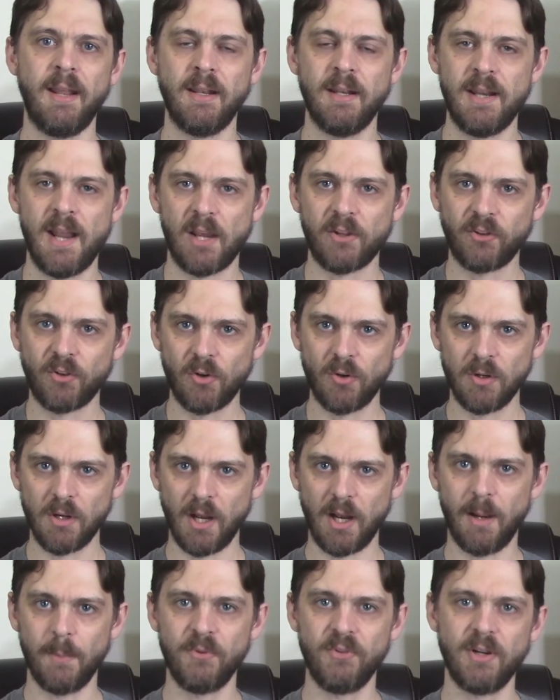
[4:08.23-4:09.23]
an external
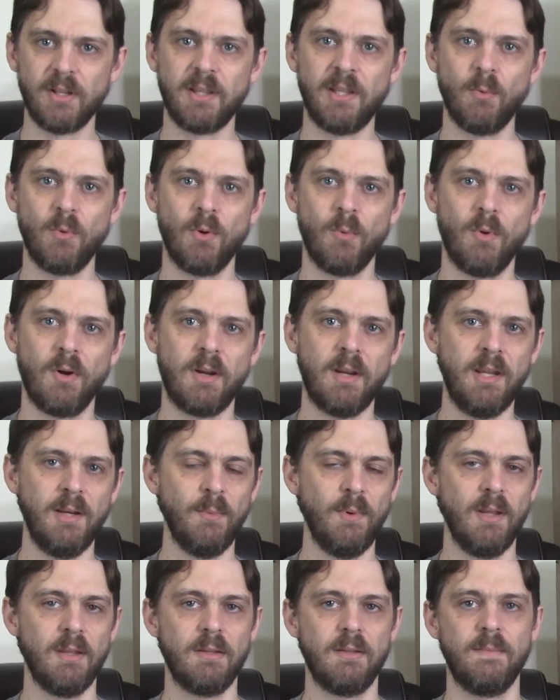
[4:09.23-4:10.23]
object that we're working
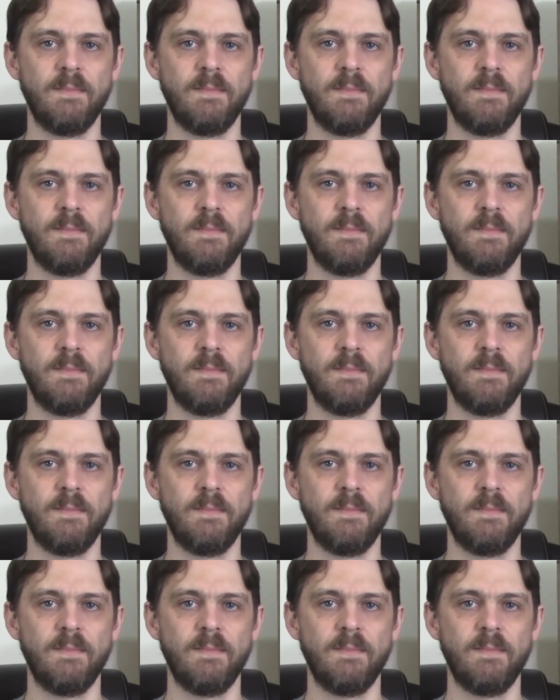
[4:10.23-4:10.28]
with.